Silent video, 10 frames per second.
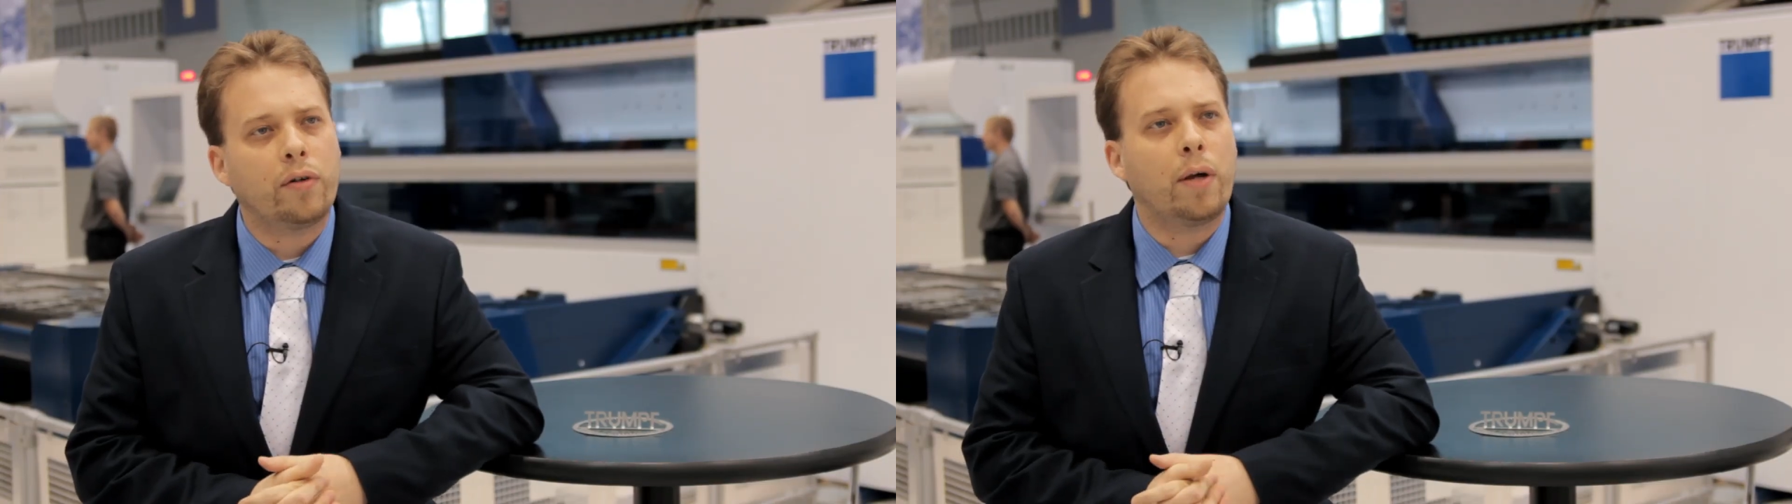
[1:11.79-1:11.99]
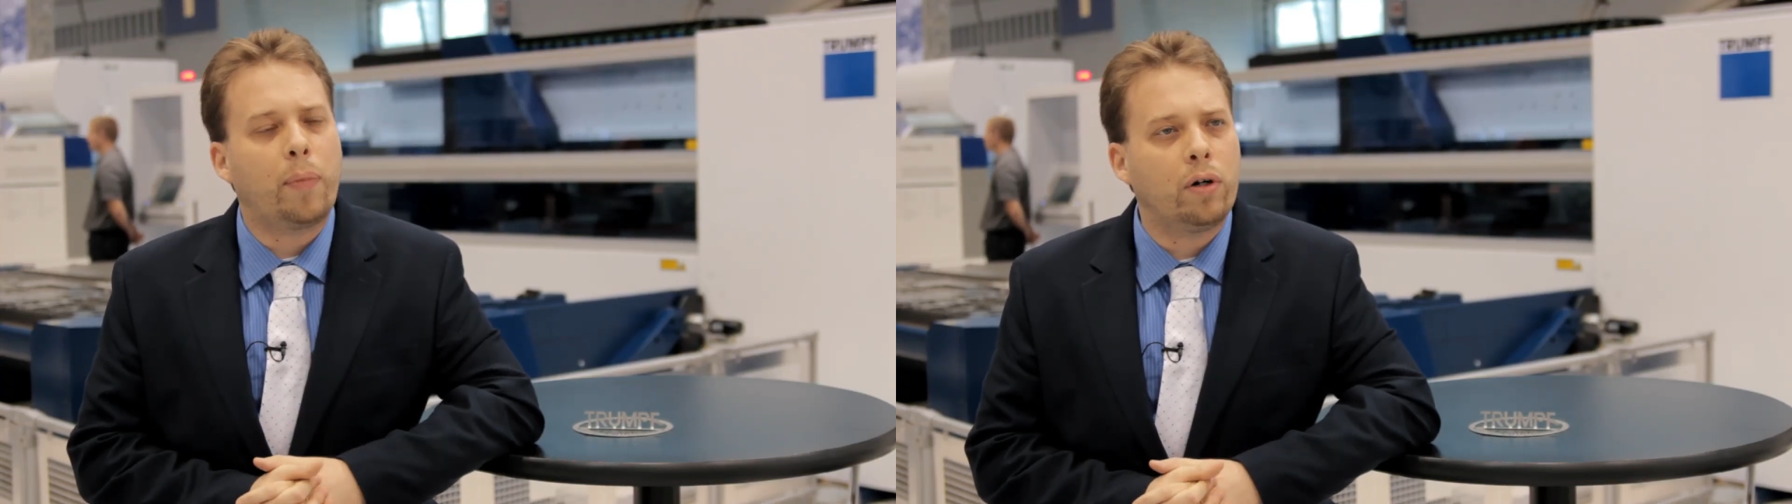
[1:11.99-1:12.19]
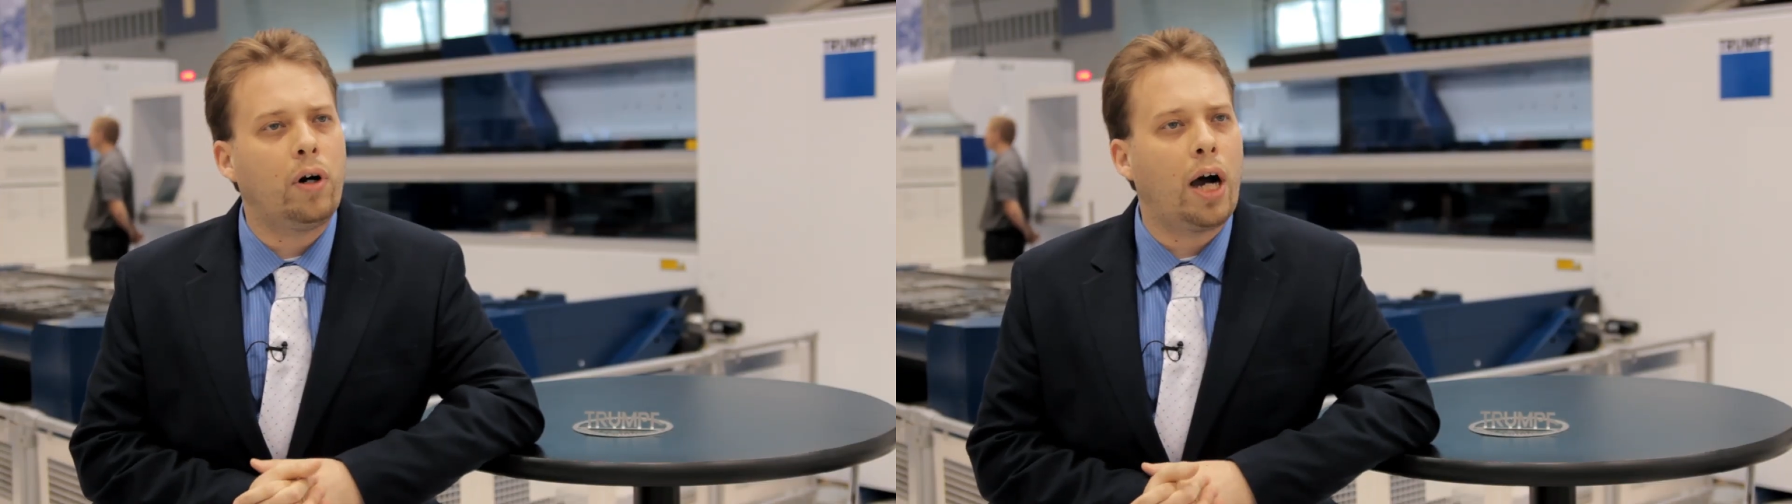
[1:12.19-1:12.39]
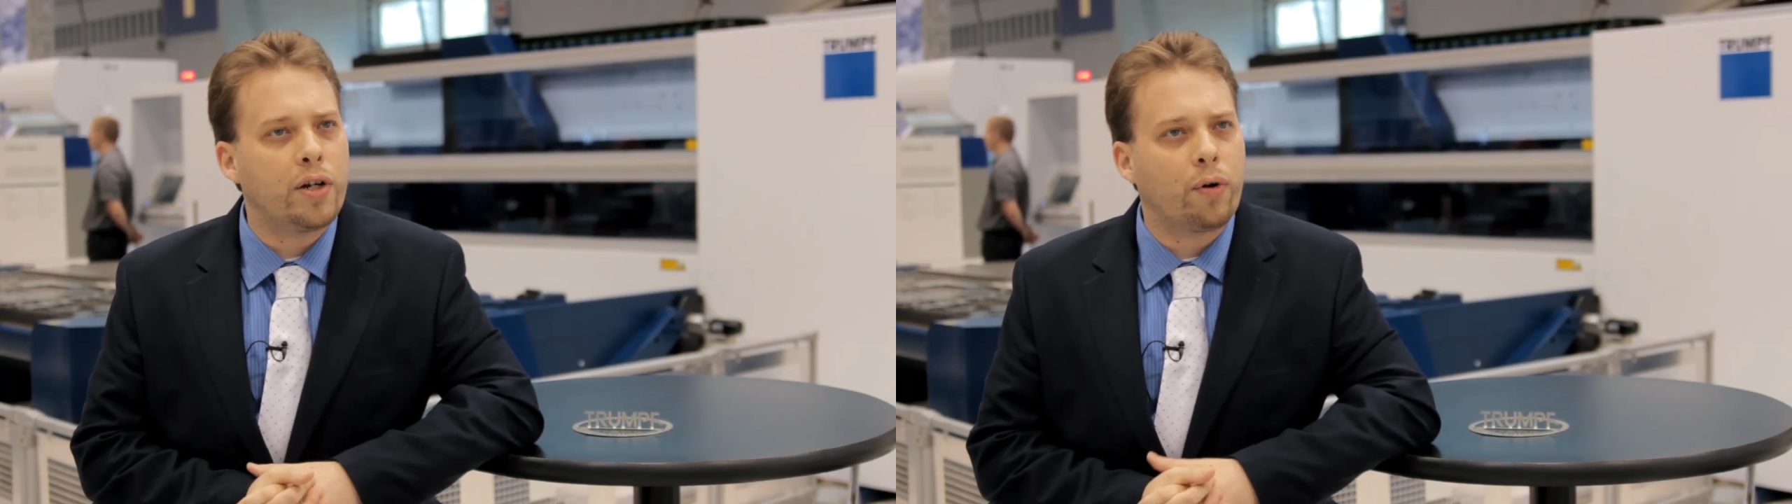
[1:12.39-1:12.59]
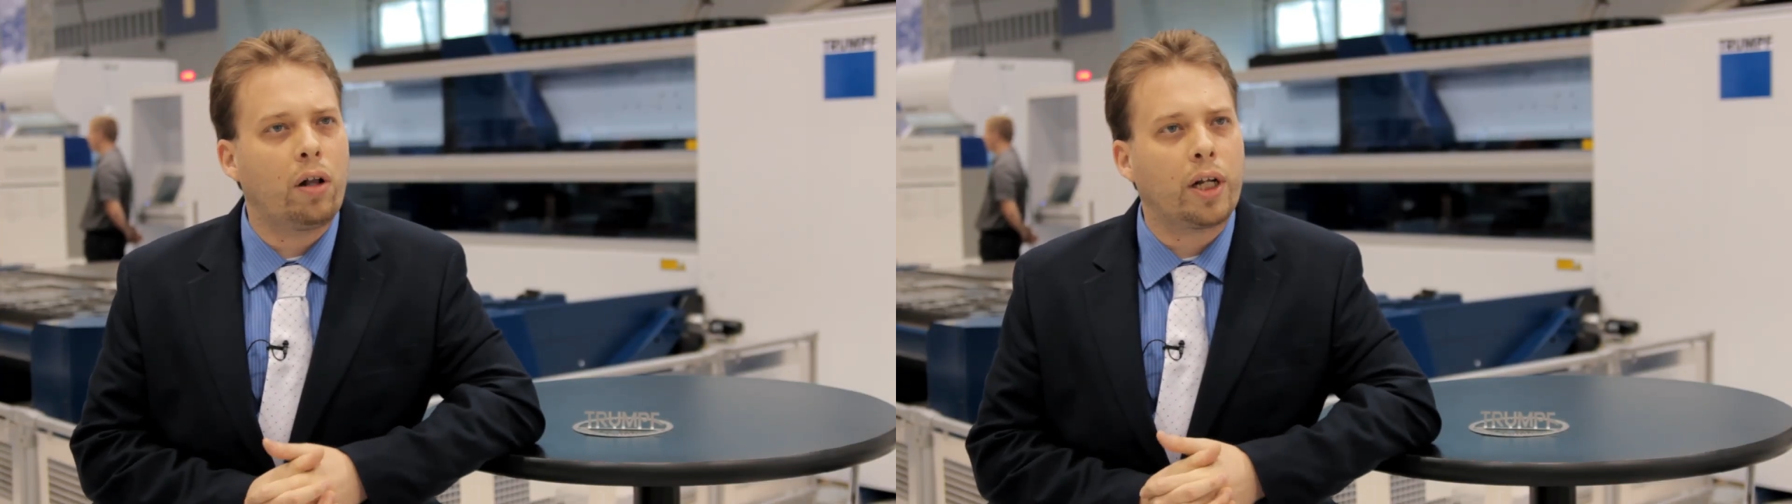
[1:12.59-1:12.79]
typical
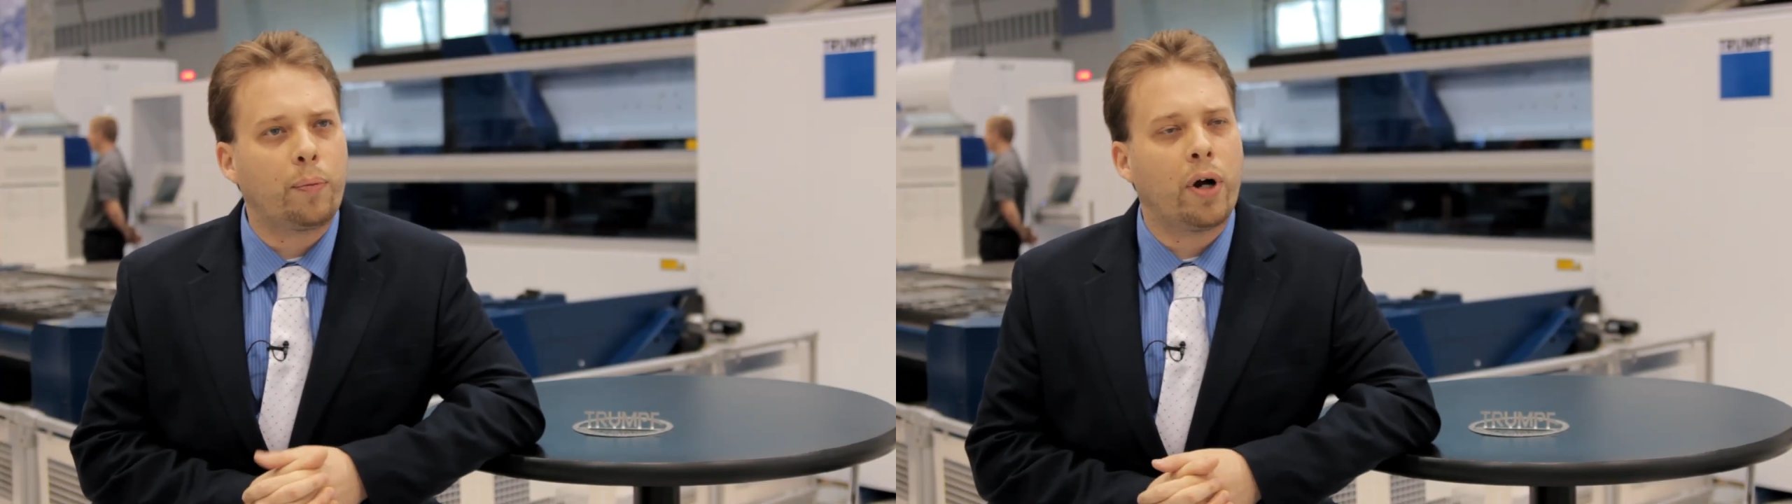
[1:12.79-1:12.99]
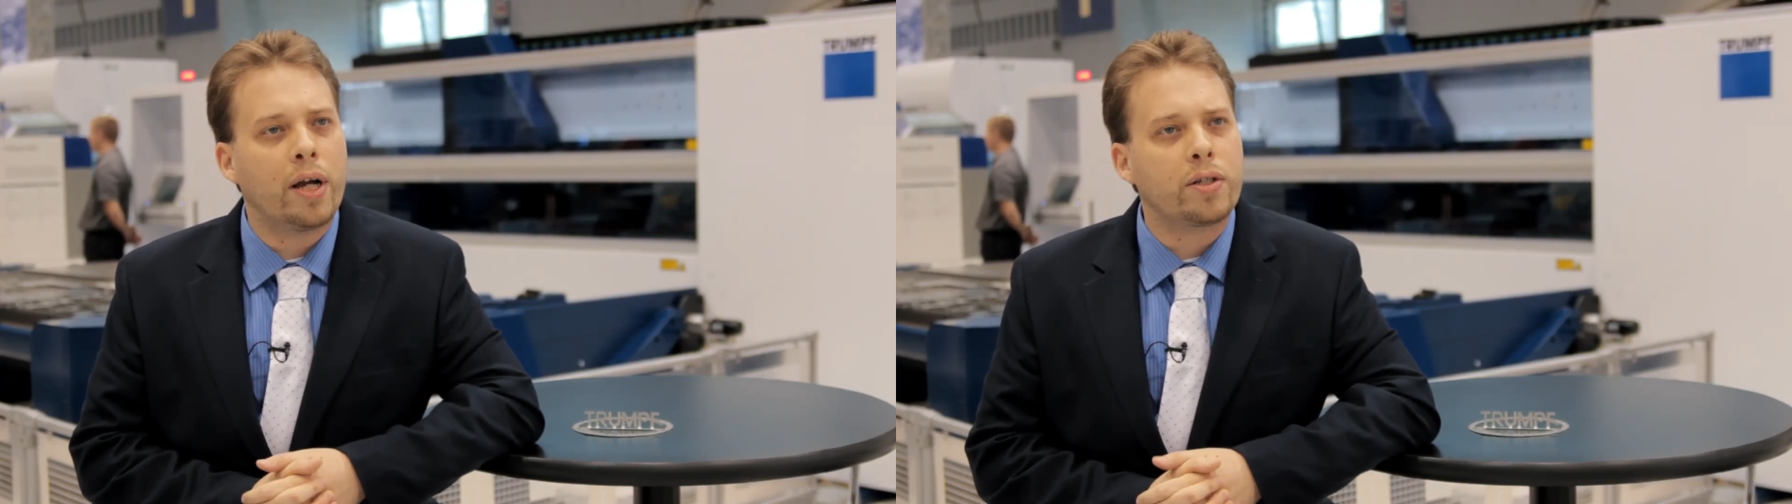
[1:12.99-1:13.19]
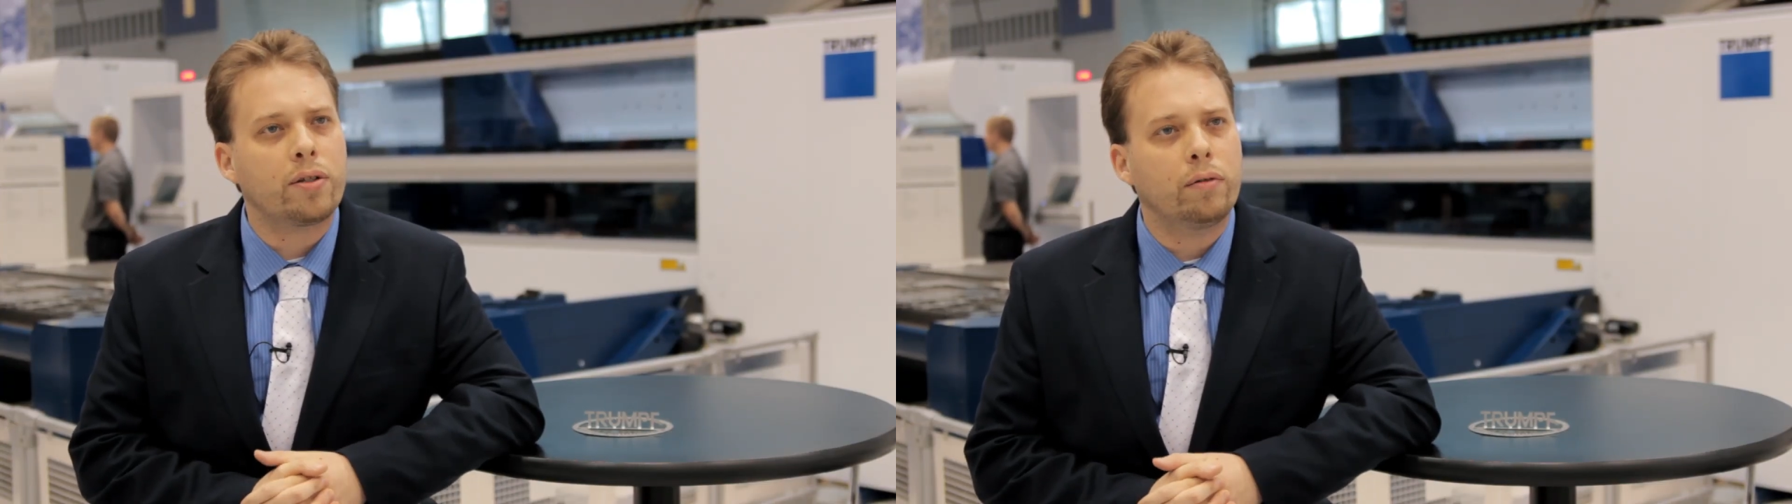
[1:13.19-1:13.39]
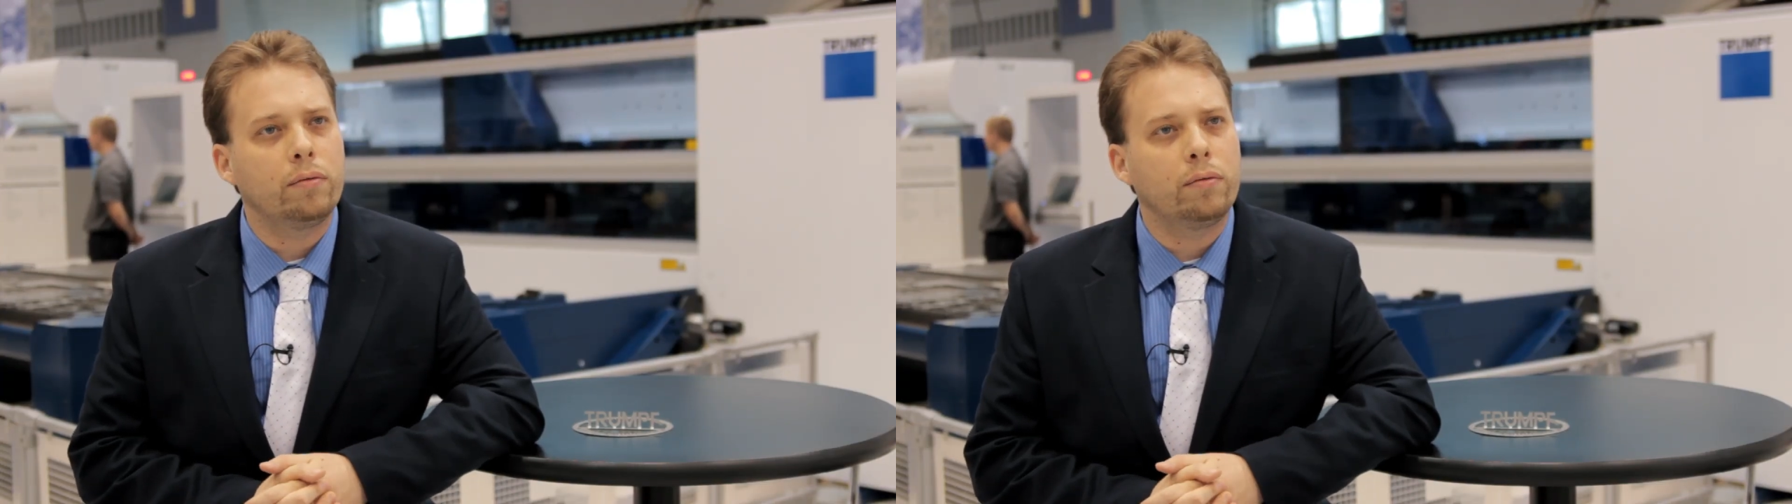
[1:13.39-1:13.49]
hydraulic press.